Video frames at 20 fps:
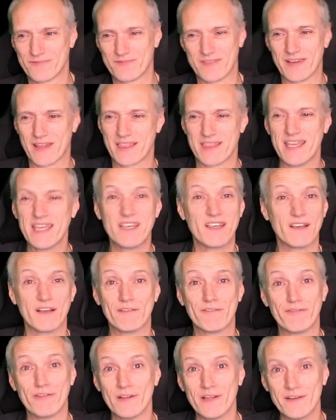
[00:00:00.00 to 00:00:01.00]
thing
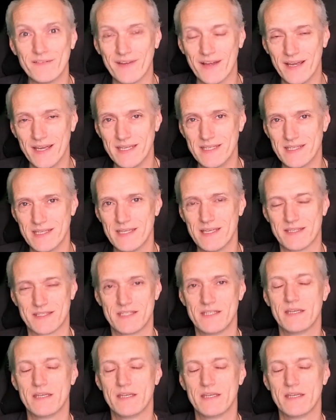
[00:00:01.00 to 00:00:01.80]
full of ideas.